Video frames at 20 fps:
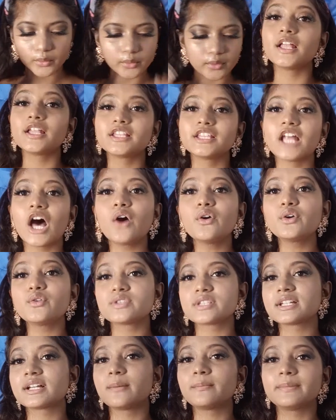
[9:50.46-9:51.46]
Now using a
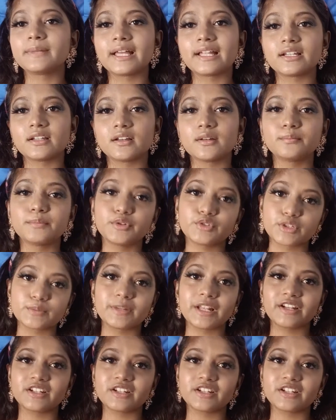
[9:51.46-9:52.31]
beauty blender,